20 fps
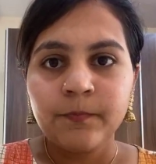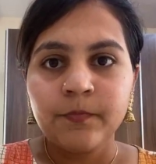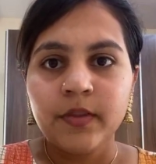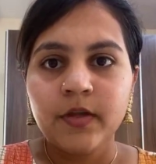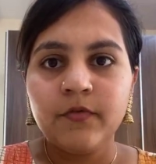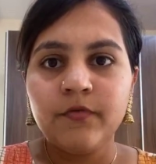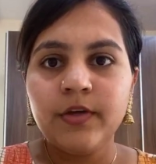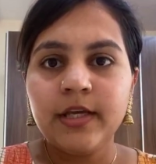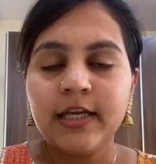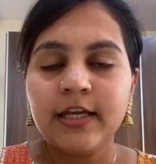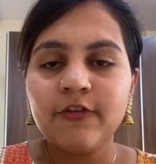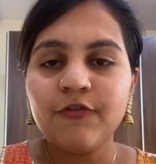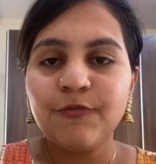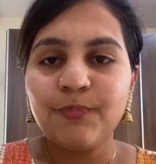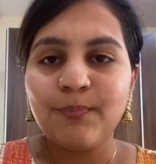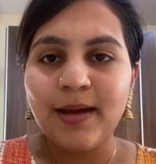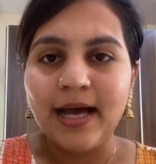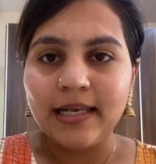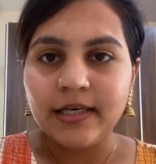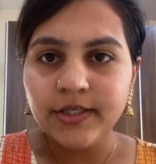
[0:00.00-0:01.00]
we give
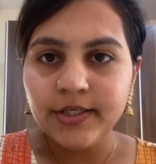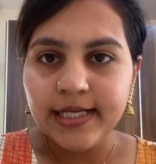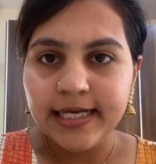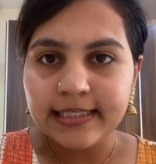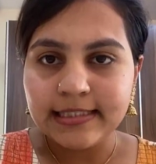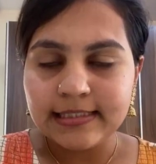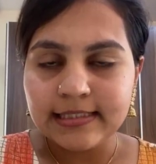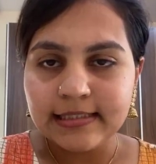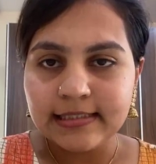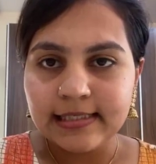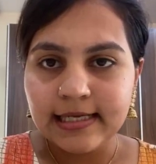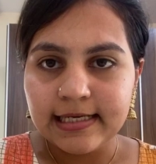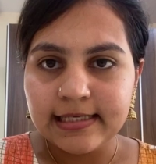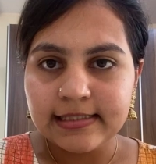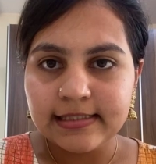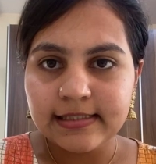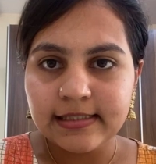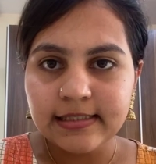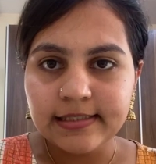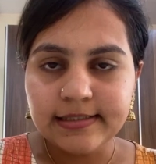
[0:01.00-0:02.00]
palate
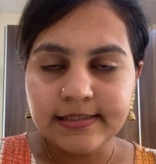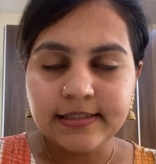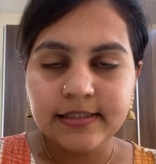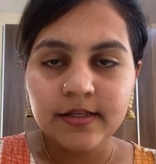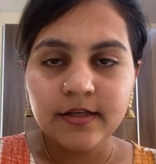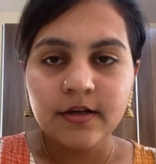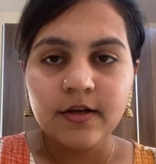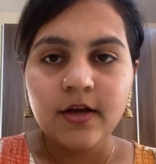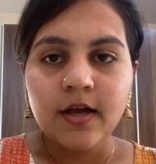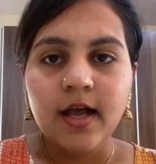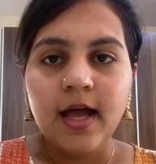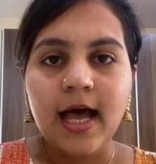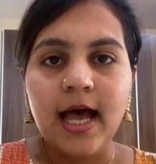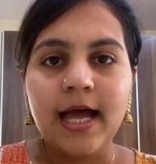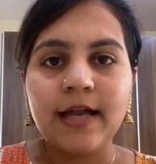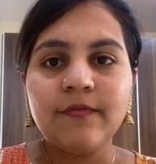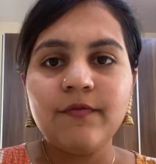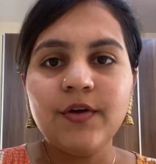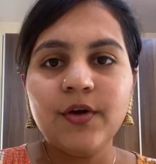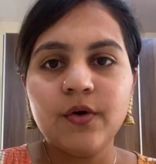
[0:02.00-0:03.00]
exercises,
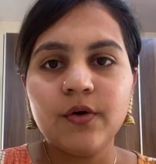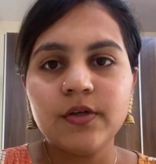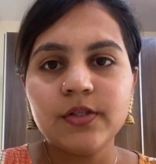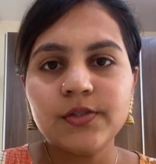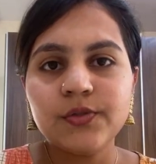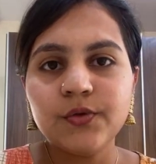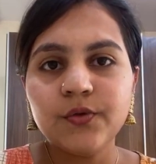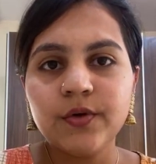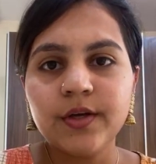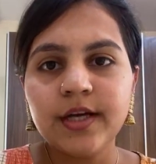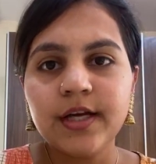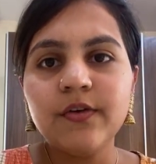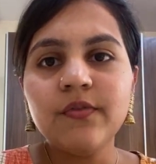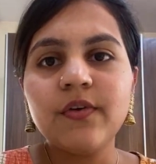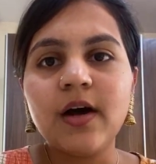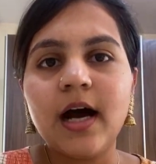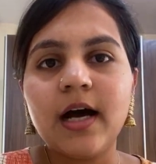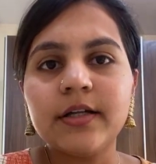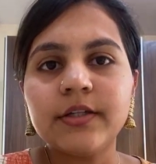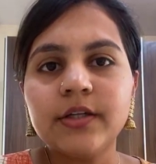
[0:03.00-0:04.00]
and we also give
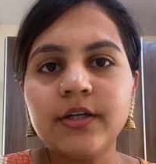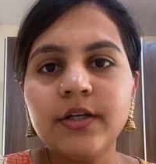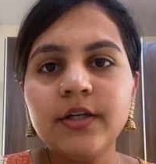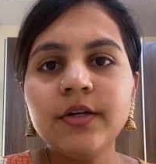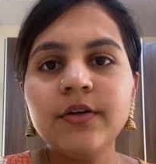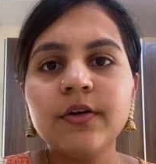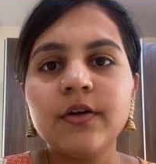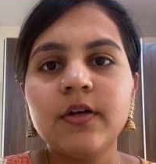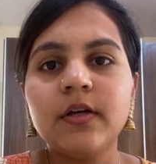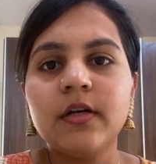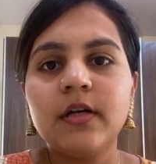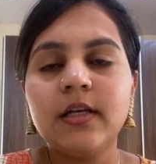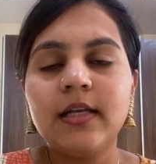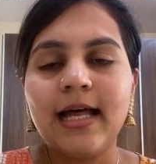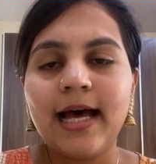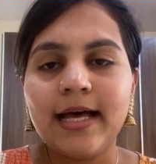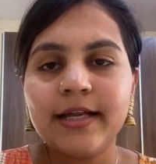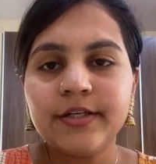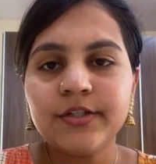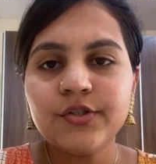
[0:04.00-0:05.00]
other
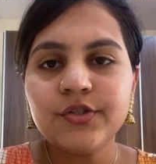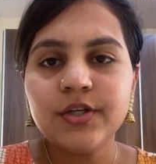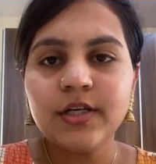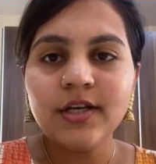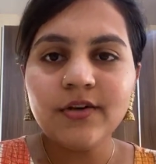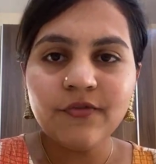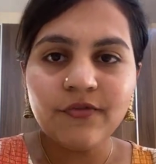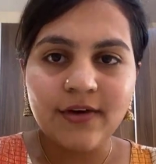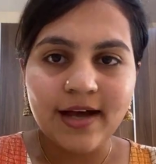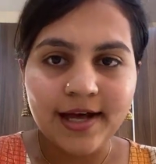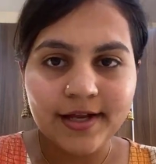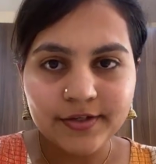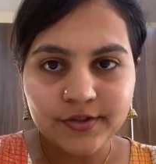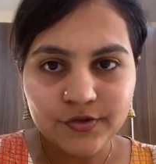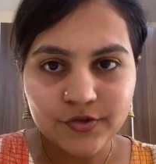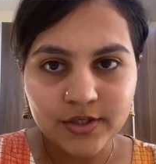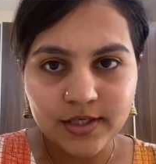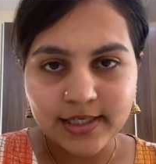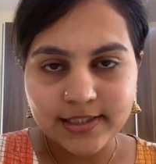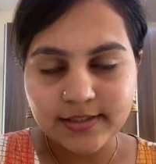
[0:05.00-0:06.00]
laryngeal and
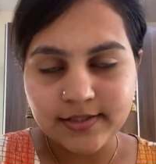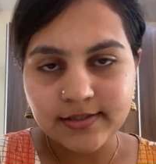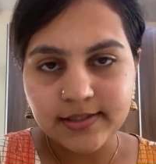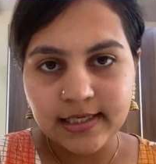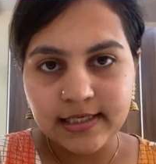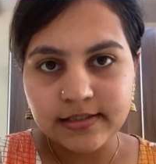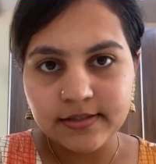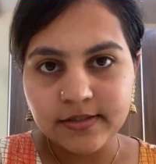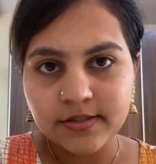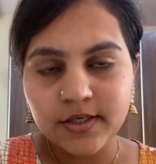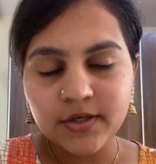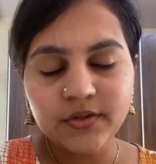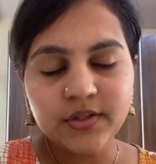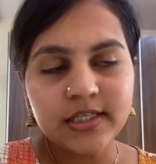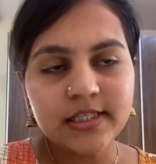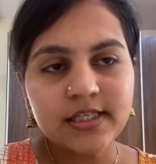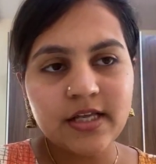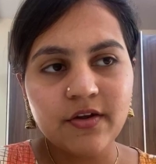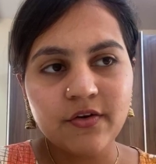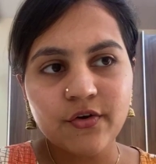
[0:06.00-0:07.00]
pharyngeal exercises. Now
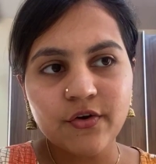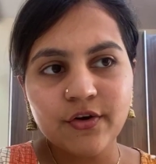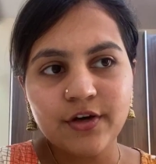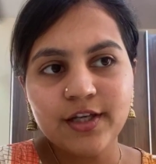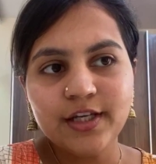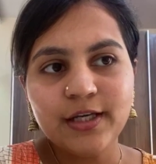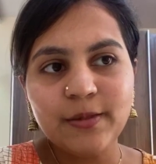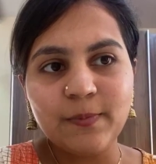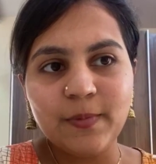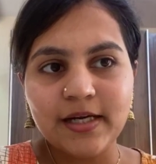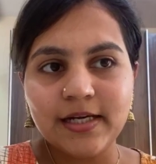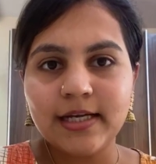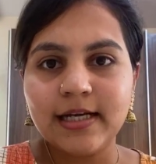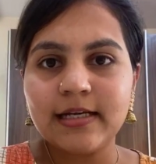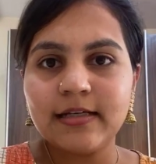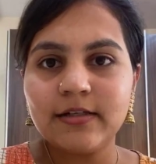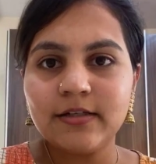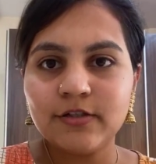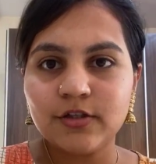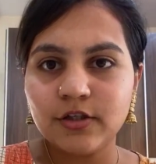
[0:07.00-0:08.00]
these are really
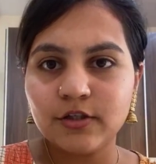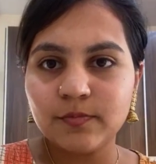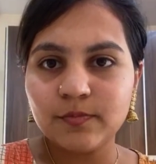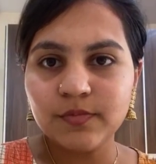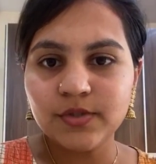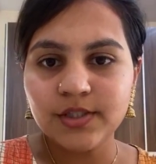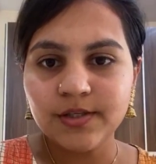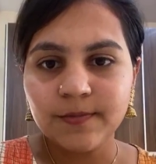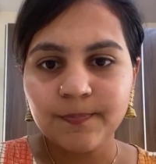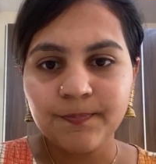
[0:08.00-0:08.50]
medical terms,